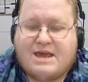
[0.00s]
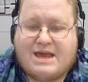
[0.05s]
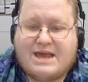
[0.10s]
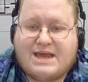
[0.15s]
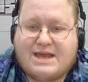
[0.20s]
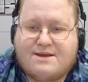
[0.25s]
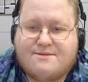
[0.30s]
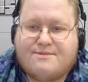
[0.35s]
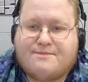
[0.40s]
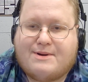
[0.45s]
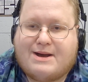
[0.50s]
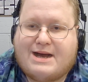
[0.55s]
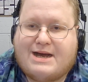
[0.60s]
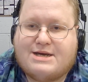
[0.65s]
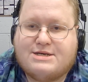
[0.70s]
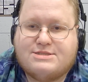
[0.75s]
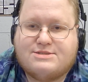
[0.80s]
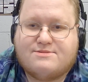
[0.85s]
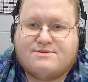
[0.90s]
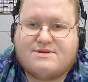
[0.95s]
and
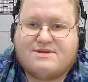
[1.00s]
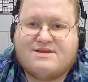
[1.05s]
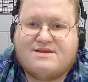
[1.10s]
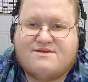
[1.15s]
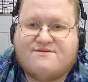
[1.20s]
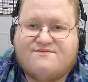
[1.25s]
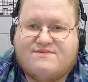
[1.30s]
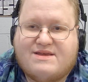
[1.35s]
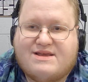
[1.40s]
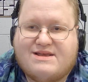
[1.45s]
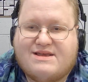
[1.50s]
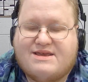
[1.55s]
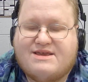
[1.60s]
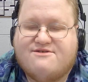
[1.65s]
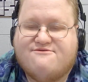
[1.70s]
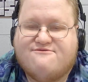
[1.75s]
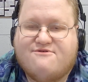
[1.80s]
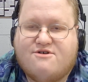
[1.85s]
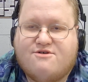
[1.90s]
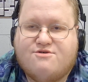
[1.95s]
possibly if the Hit
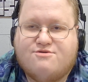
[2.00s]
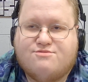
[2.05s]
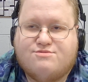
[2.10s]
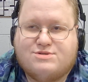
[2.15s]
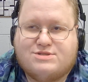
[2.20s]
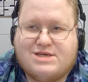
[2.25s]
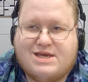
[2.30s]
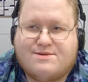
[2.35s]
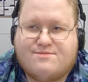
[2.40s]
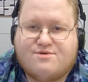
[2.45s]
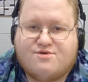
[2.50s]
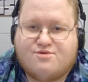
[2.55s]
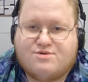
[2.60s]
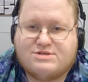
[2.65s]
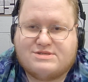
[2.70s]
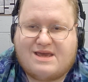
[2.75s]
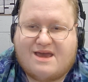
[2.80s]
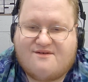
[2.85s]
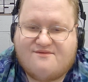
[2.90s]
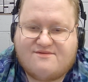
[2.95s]
Row segment was
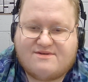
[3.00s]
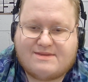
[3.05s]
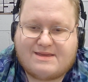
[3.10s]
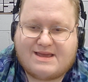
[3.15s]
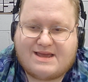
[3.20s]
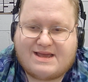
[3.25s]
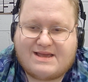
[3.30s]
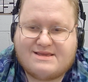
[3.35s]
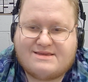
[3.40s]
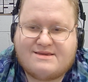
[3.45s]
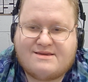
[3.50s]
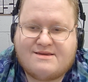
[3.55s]
after that,